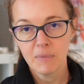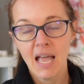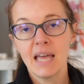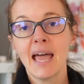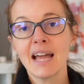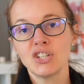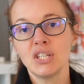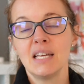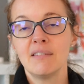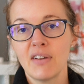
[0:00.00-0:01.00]
And
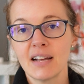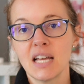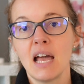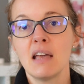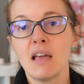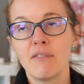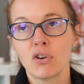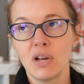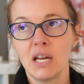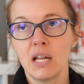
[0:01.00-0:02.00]
actually, in fact, I have
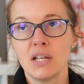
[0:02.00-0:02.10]
created